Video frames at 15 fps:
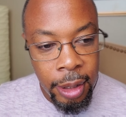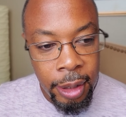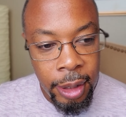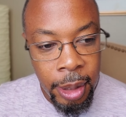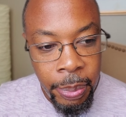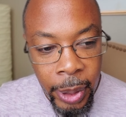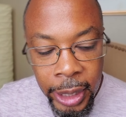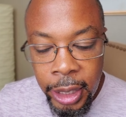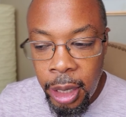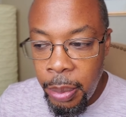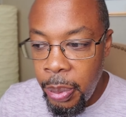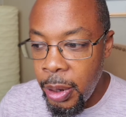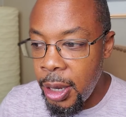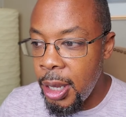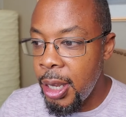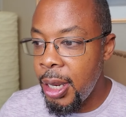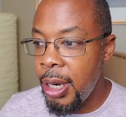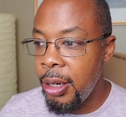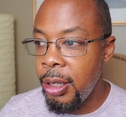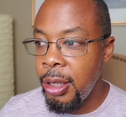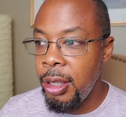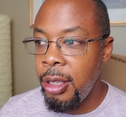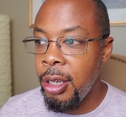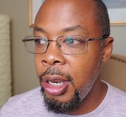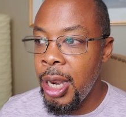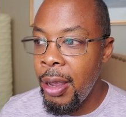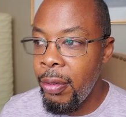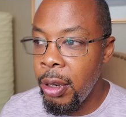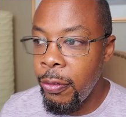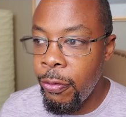depending upon your
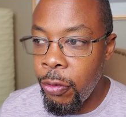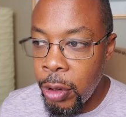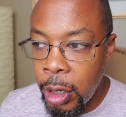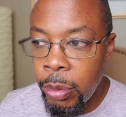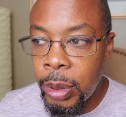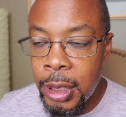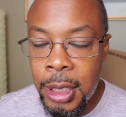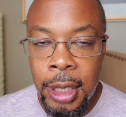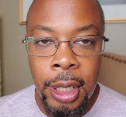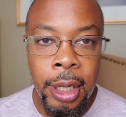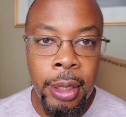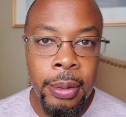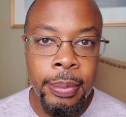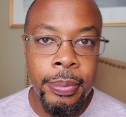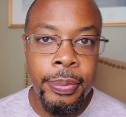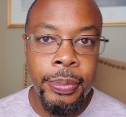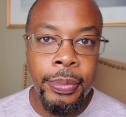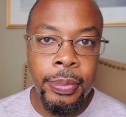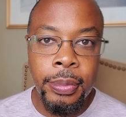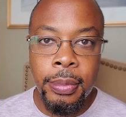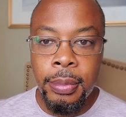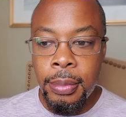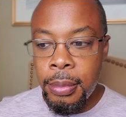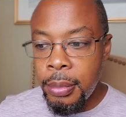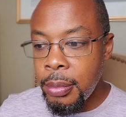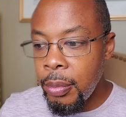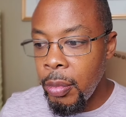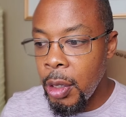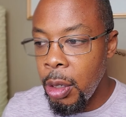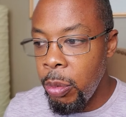level of frequency
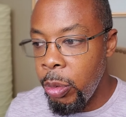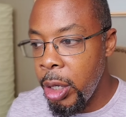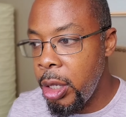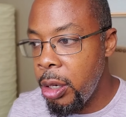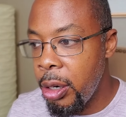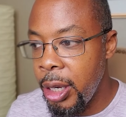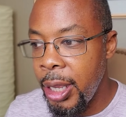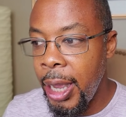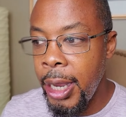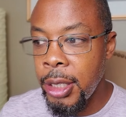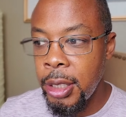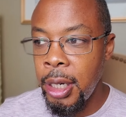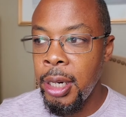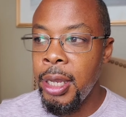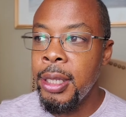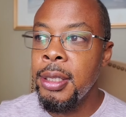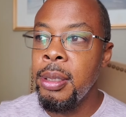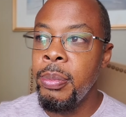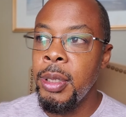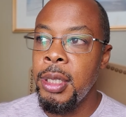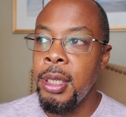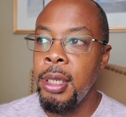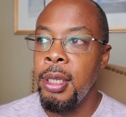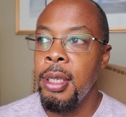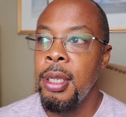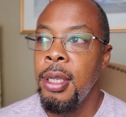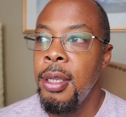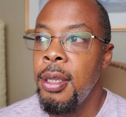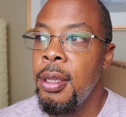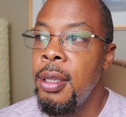when you're engaging in intimacy,
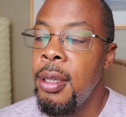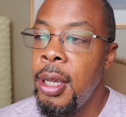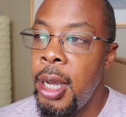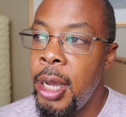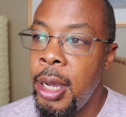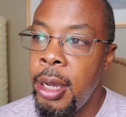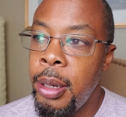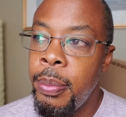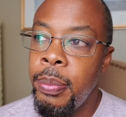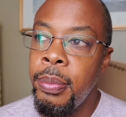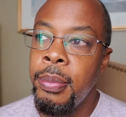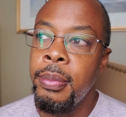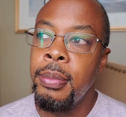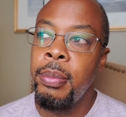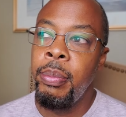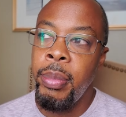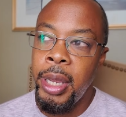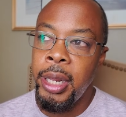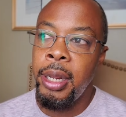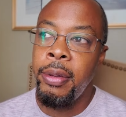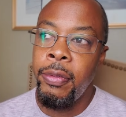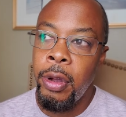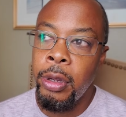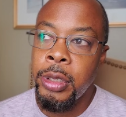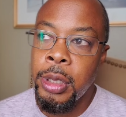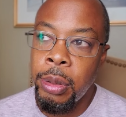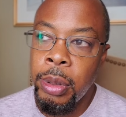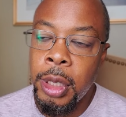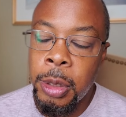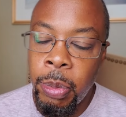um, men have
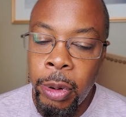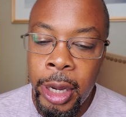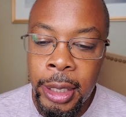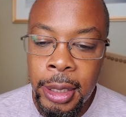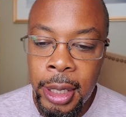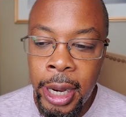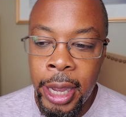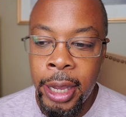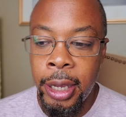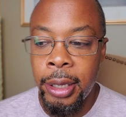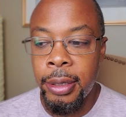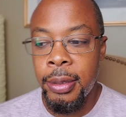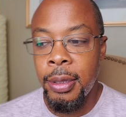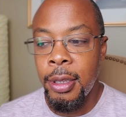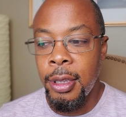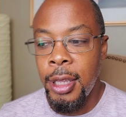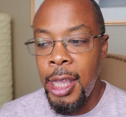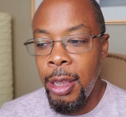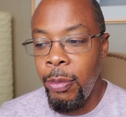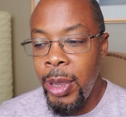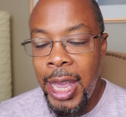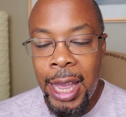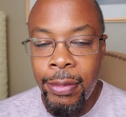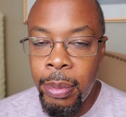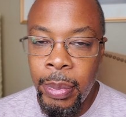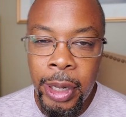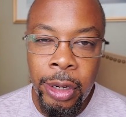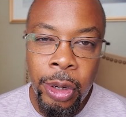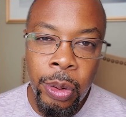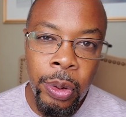also expressed like, "If we haven't
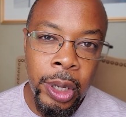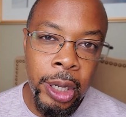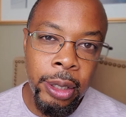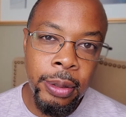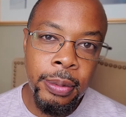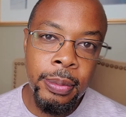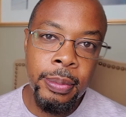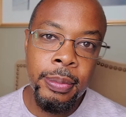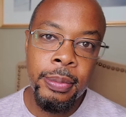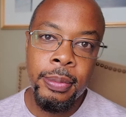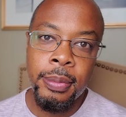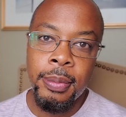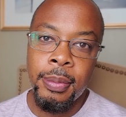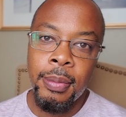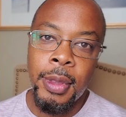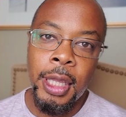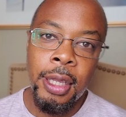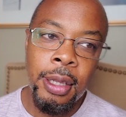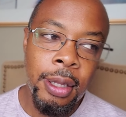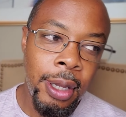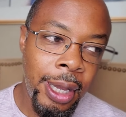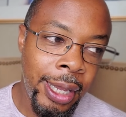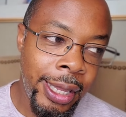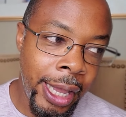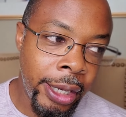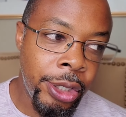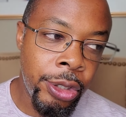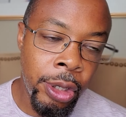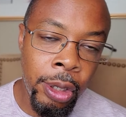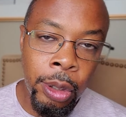been doing it, and
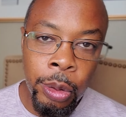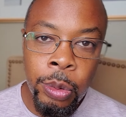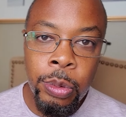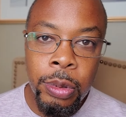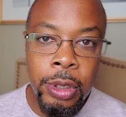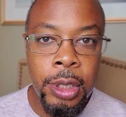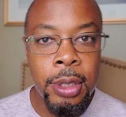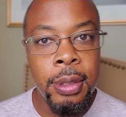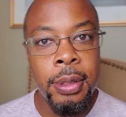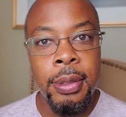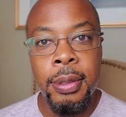yet you're loose.